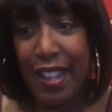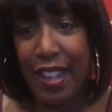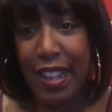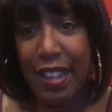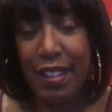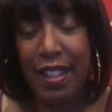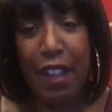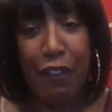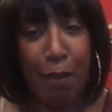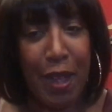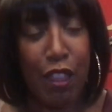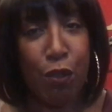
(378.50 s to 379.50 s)
Uh, did that
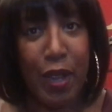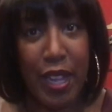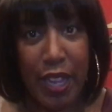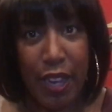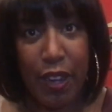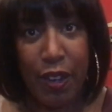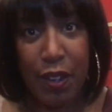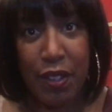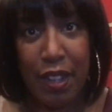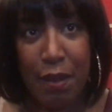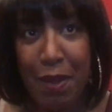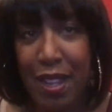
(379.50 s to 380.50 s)
for about three
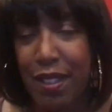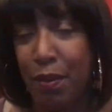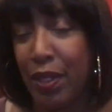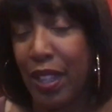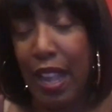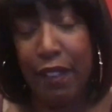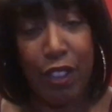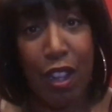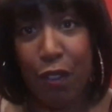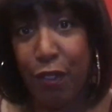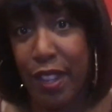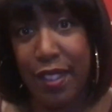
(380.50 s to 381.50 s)
years and made some
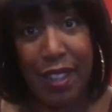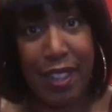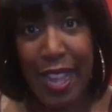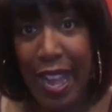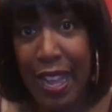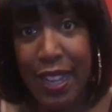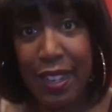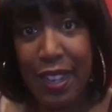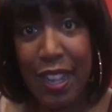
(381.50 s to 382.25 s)
lifelong friends in that.